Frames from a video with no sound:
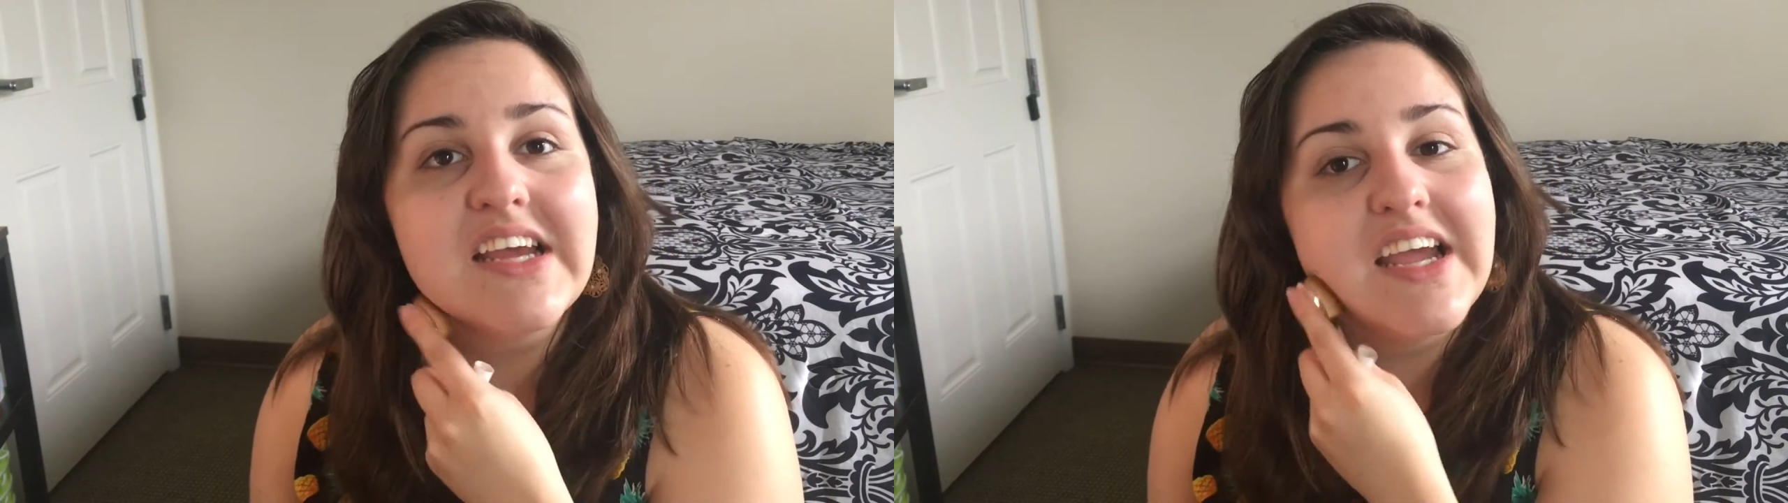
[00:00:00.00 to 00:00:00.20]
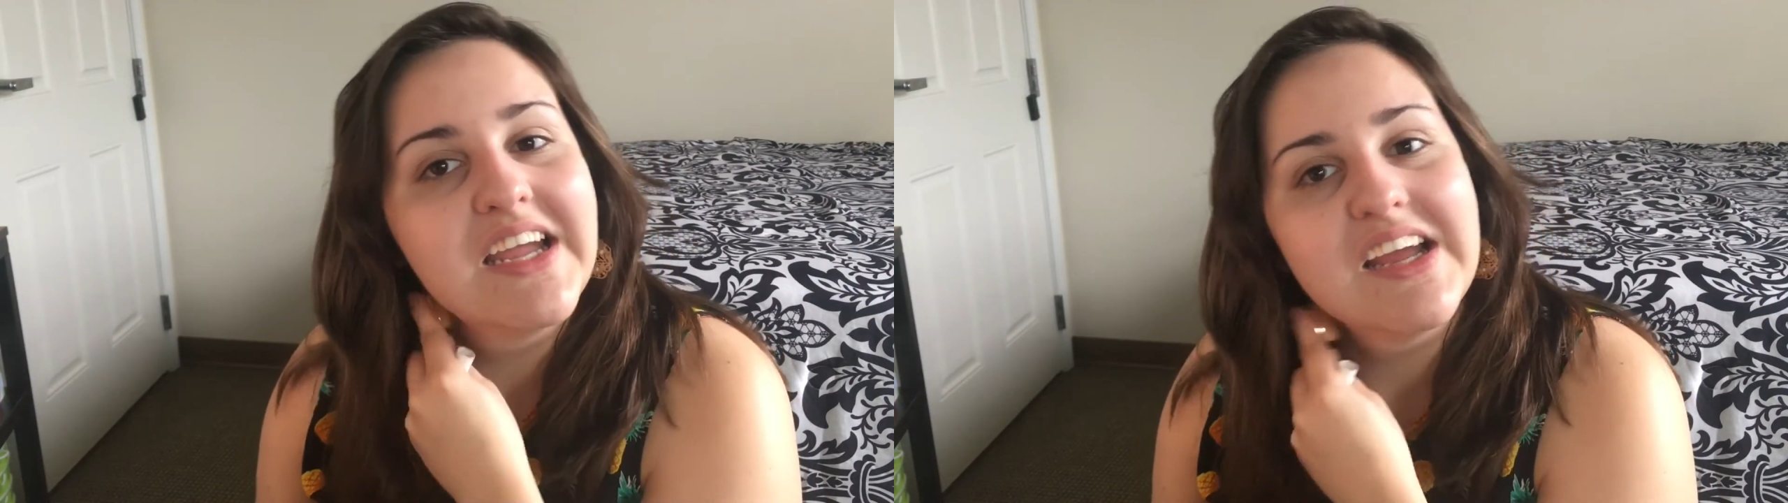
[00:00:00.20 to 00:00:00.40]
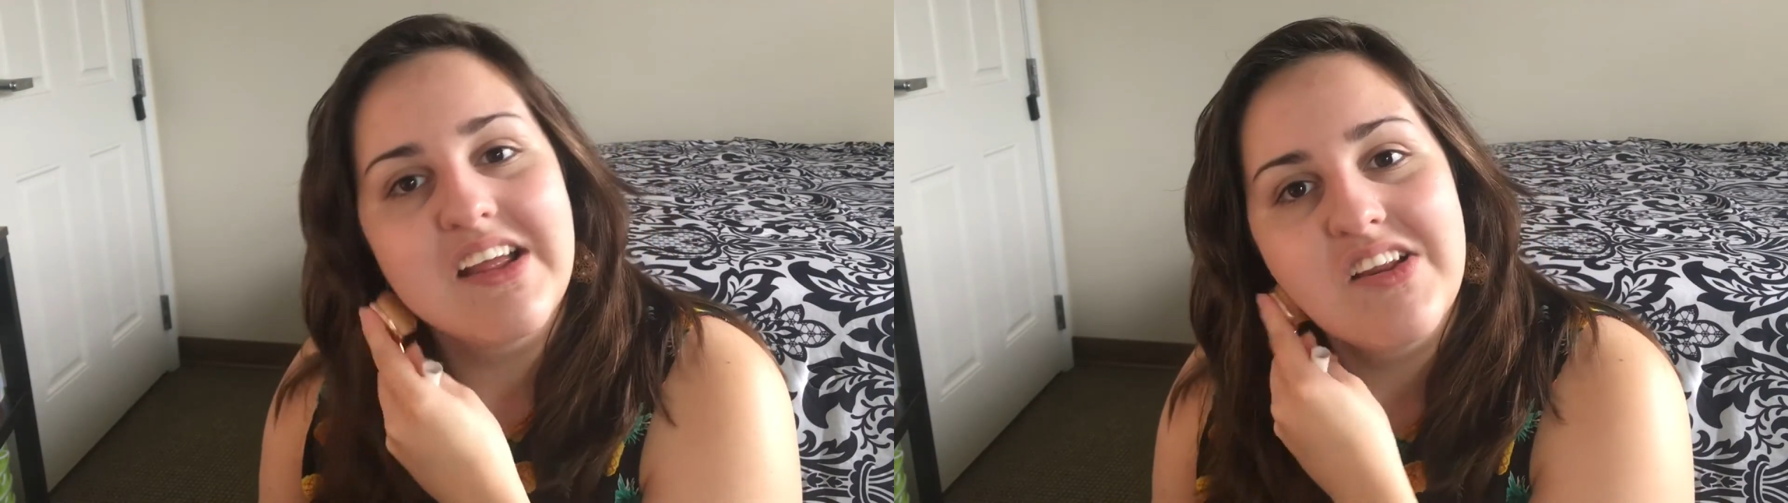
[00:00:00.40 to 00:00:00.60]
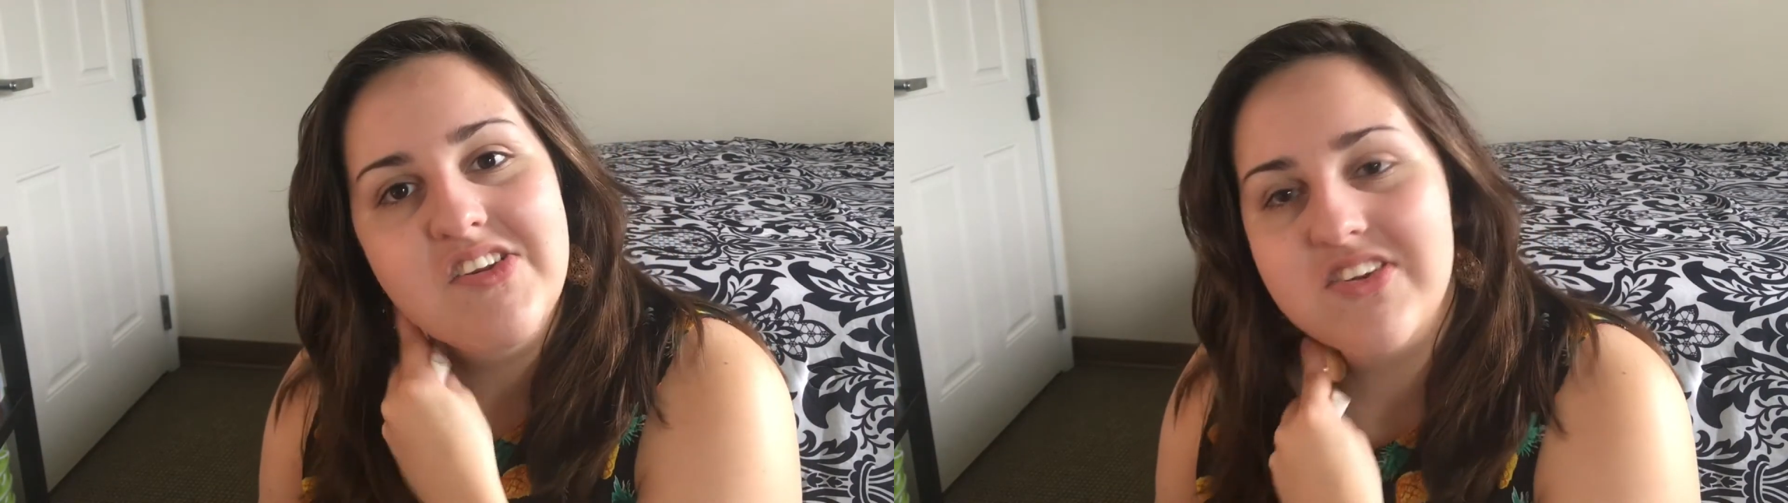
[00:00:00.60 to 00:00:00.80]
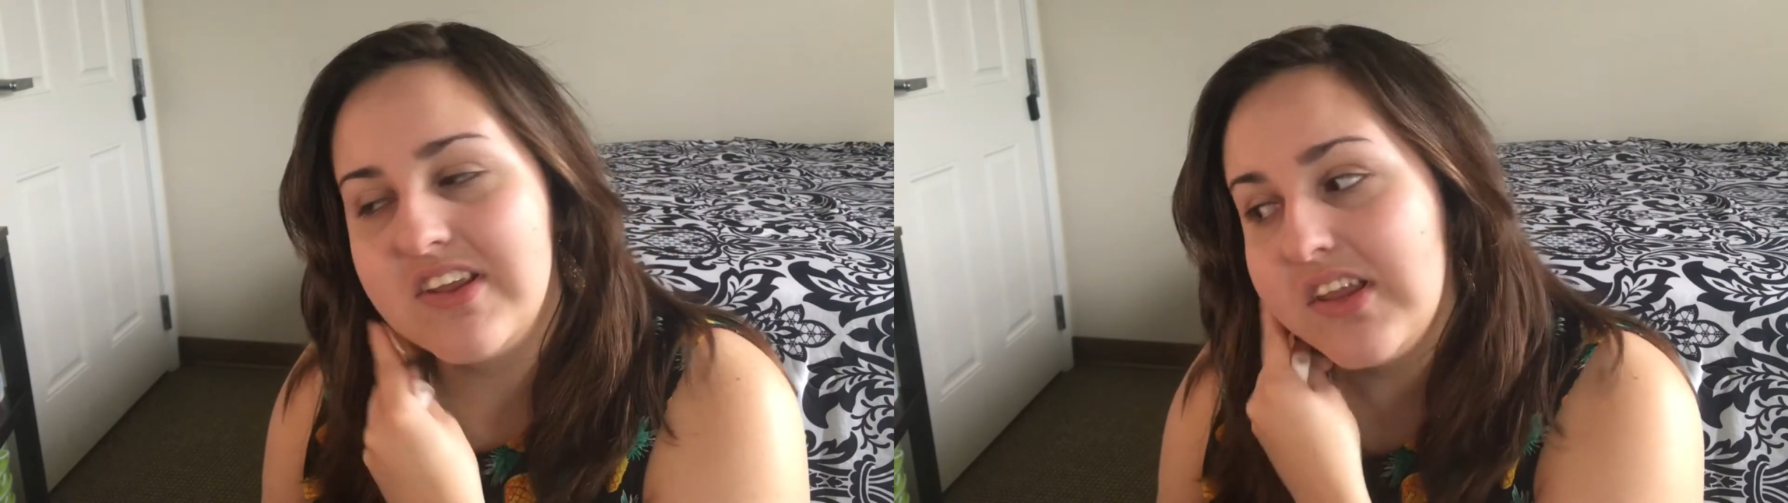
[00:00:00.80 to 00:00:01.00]

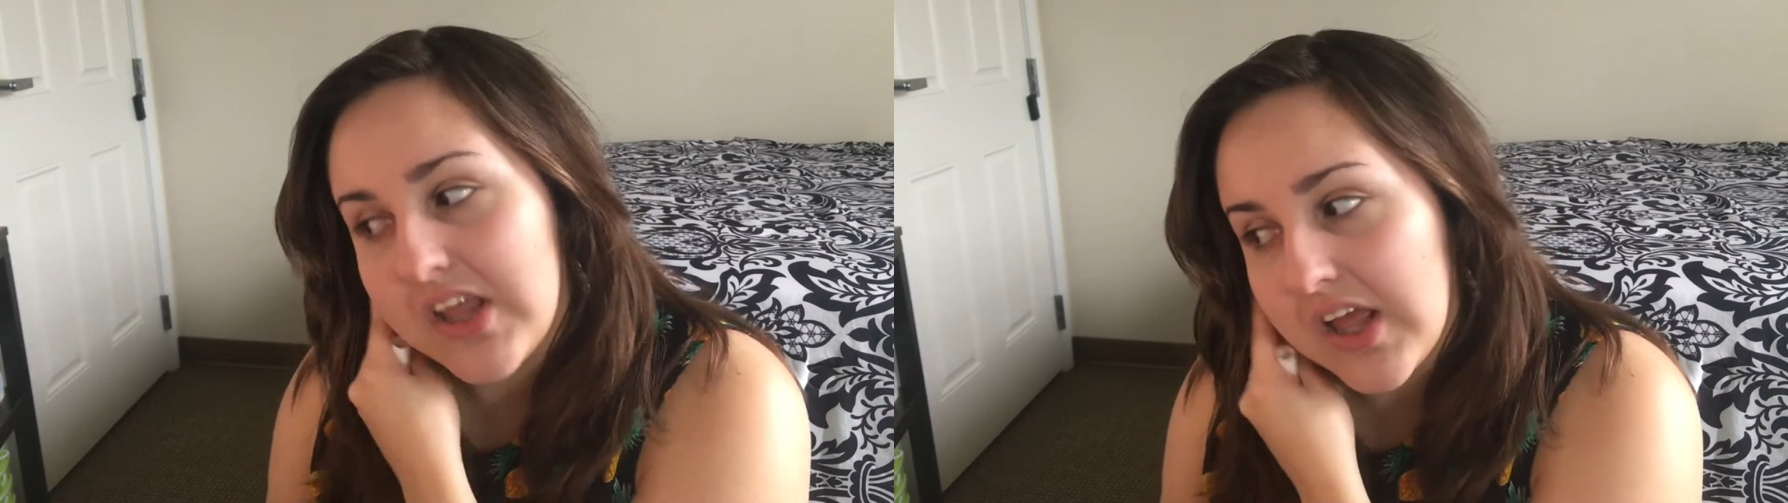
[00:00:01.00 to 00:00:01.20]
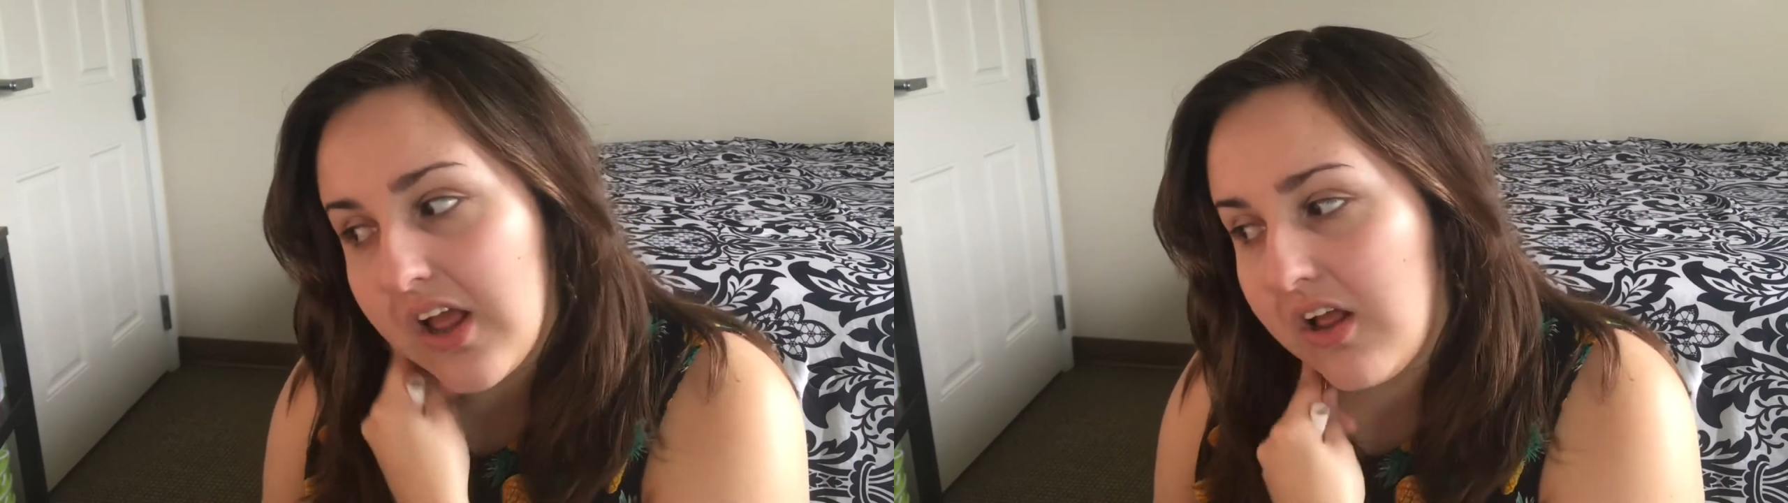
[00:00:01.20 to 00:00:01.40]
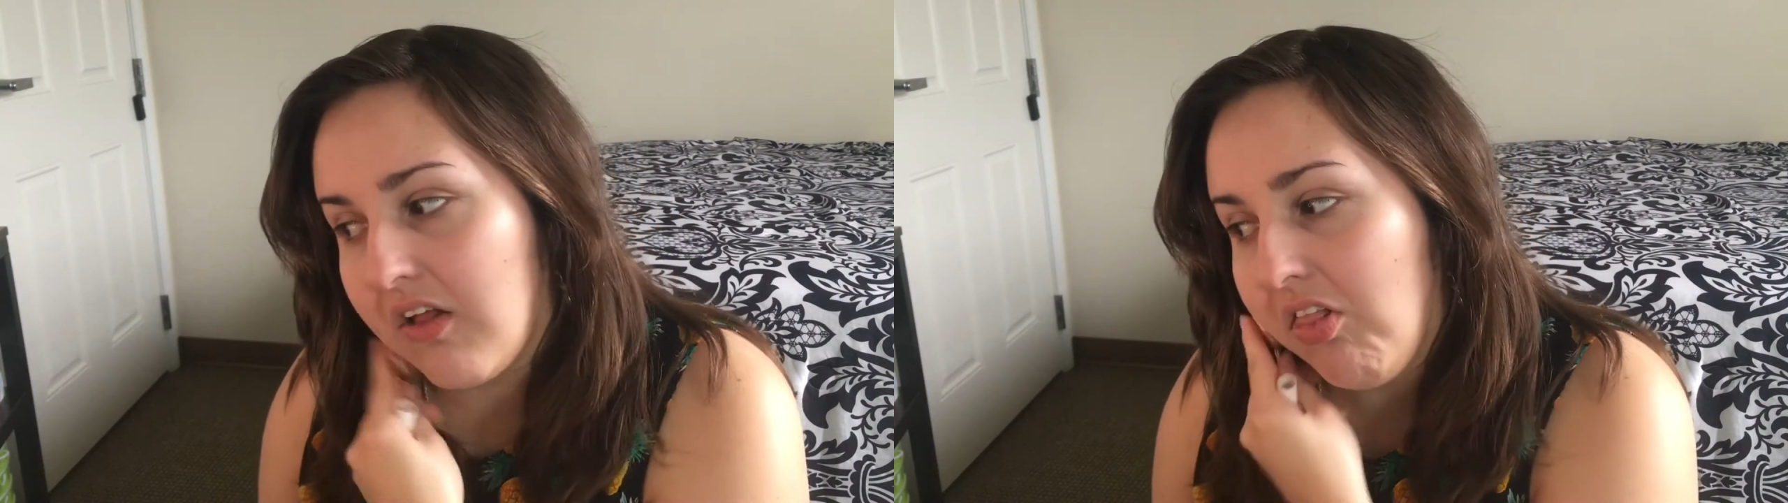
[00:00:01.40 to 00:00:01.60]
And a